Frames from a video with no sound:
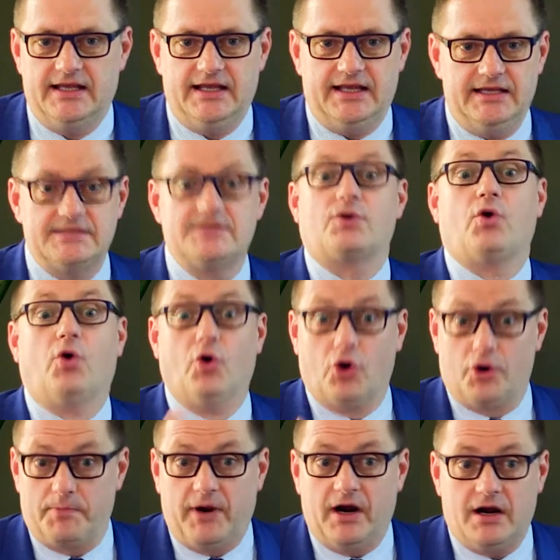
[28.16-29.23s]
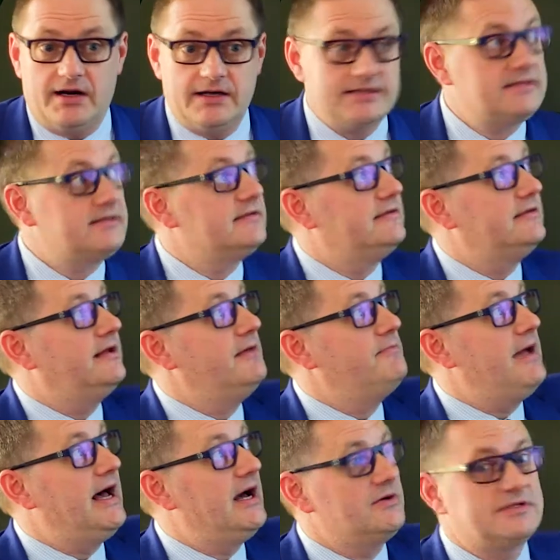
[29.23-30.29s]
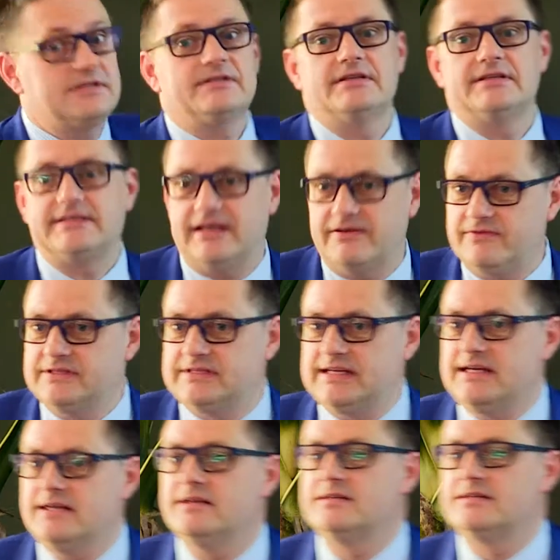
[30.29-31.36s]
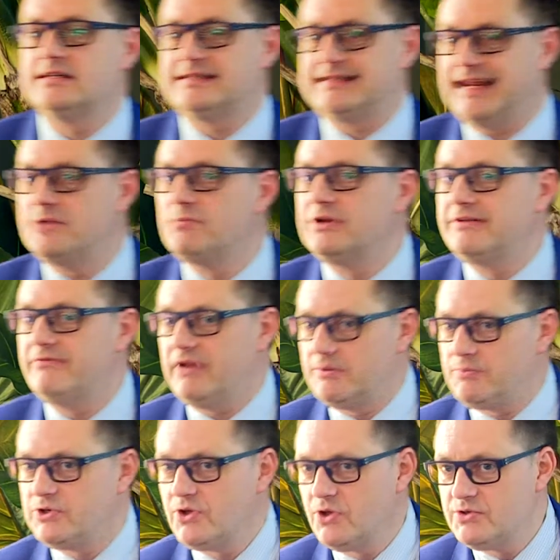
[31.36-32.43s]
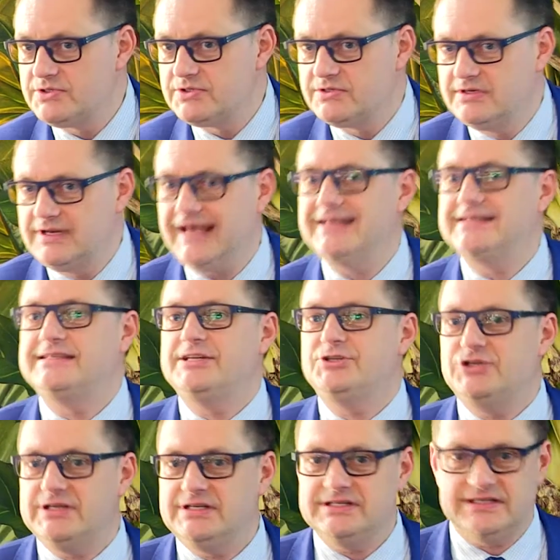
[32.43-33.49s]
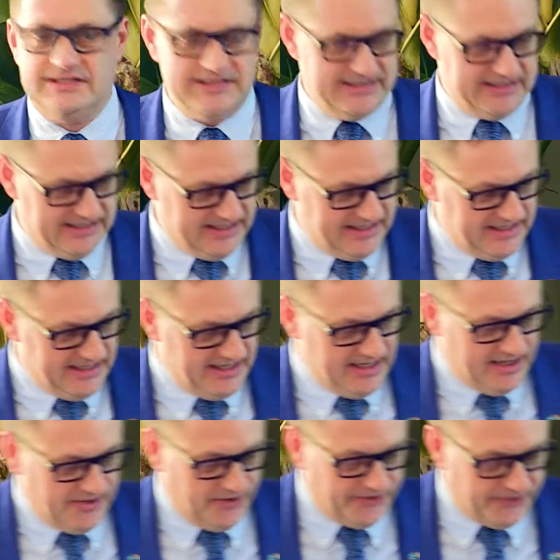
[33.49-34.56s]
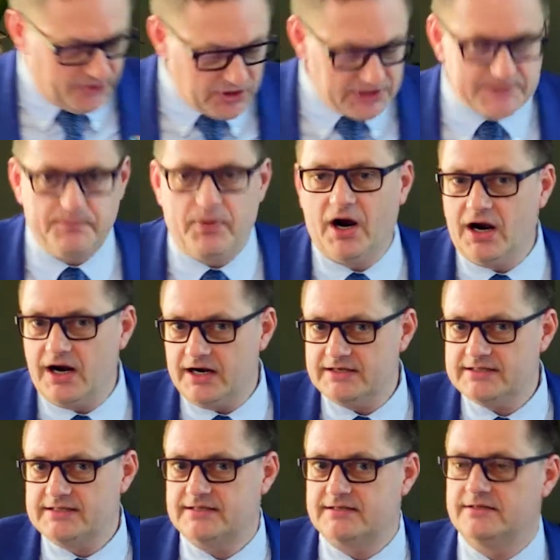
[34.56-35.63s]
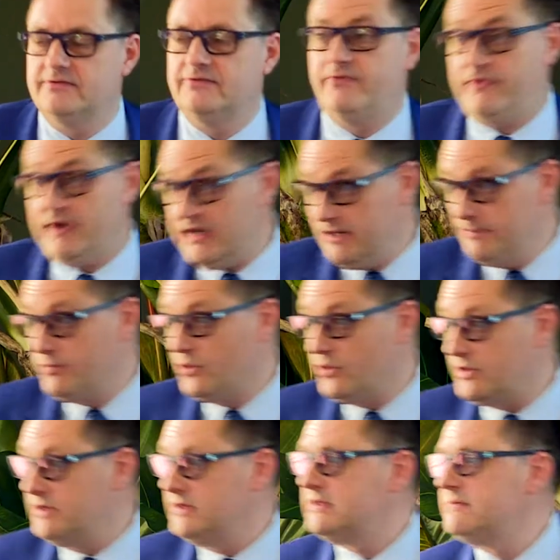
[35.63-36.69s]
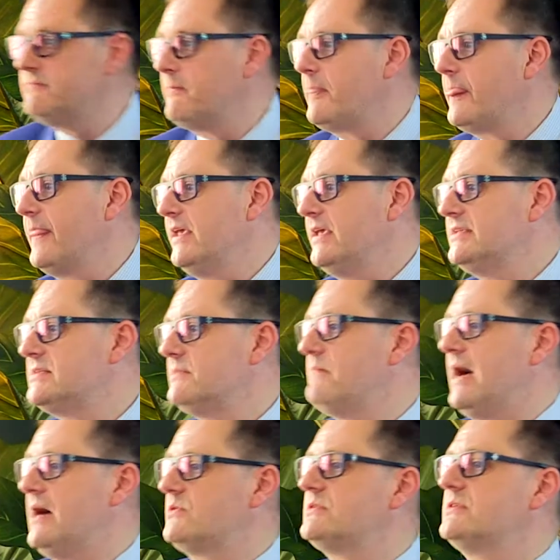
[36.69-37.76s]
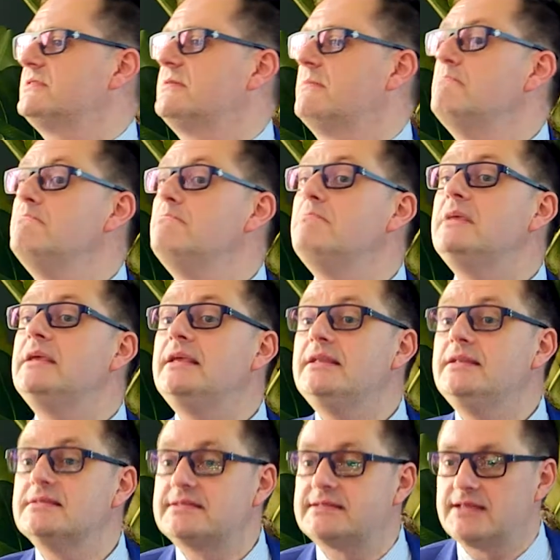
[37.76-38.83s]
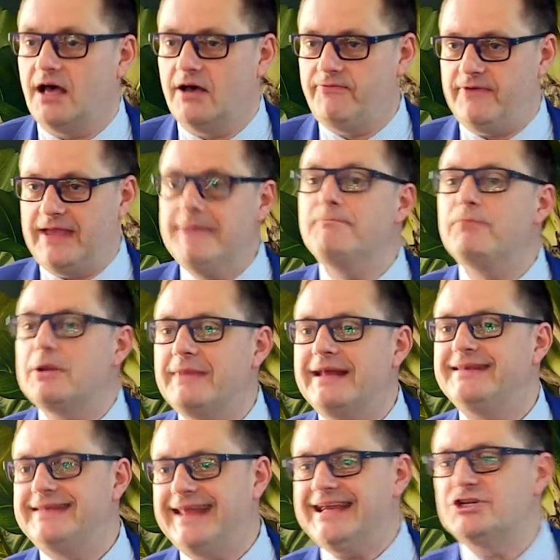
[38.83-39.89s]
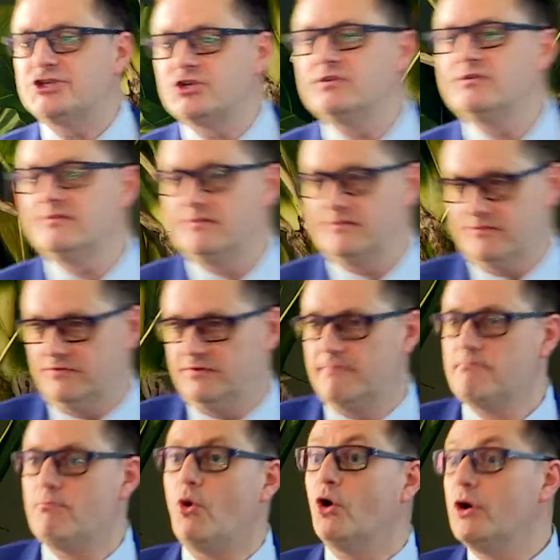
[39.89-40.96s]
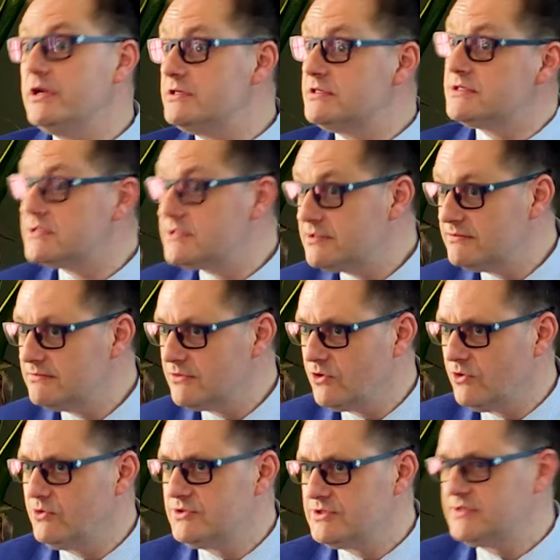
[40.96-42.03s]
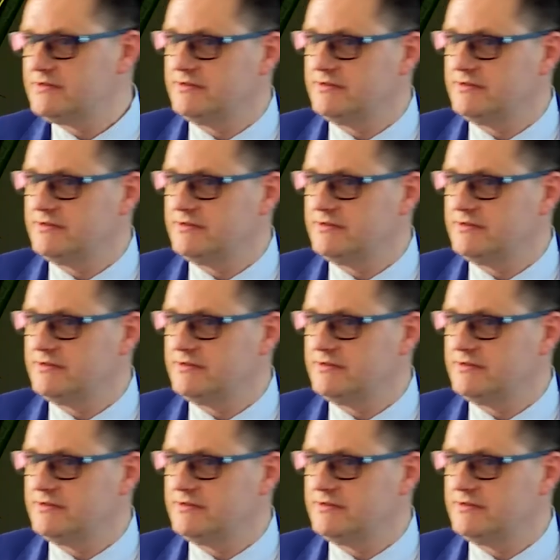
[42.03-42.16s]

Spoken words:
is the core part about the 17 Sustainable Development Goals, the SDGs. The third part, very important, is about the means of implementation, the MOIs called.